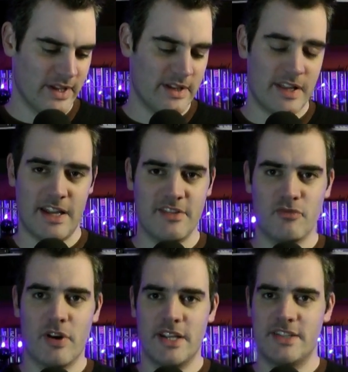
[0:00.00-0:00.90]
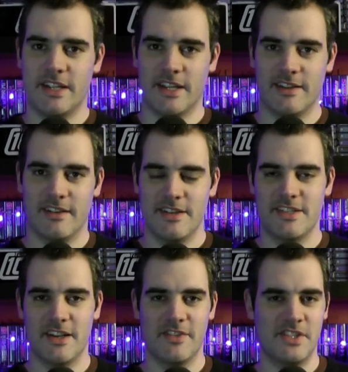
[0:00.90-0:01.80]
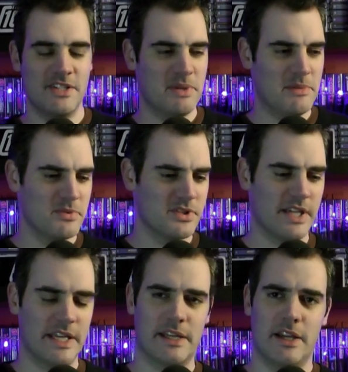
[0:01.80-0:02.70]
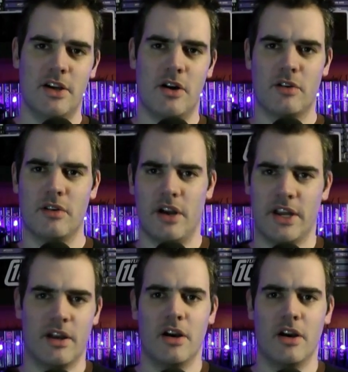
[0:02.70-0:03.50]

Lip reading: That isn't racing. I've seen people saying online,